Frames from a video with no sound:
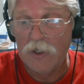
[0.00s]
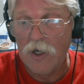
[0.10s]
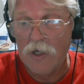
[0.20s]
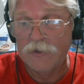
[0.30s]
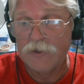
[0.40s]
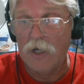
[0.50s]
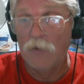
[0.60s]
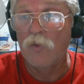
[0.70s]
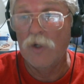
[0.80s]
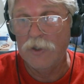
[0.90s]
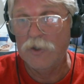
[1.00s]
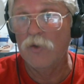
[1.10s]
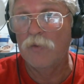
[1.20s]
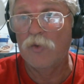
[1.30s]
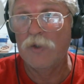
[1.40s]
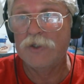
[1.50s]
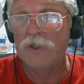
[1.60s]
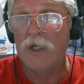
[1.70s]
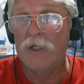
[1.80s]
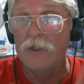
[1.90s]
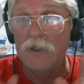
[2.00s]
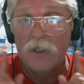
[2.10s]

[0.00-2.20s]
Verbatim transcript: guys. I really do appreciate it.